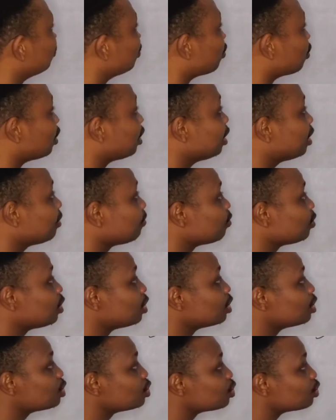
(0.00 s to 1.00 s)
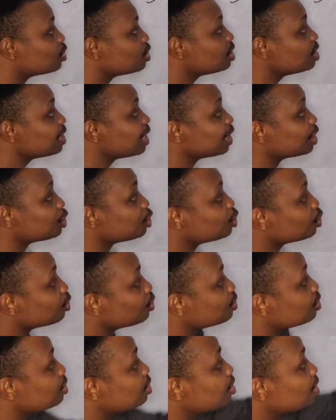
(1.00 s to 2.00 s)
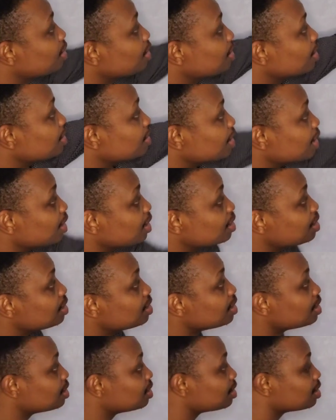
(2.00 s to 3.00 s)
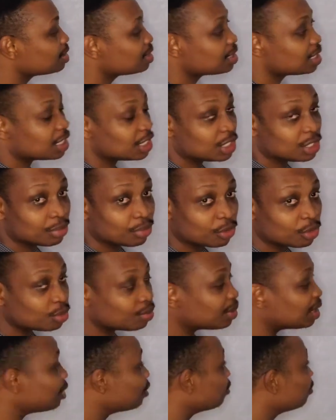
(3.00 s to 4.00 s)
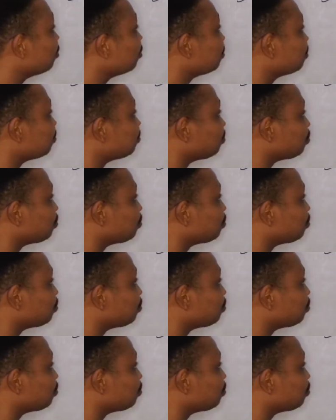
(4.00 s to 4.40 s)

Okay, so this ensures DNA synthesis in the bone marrow,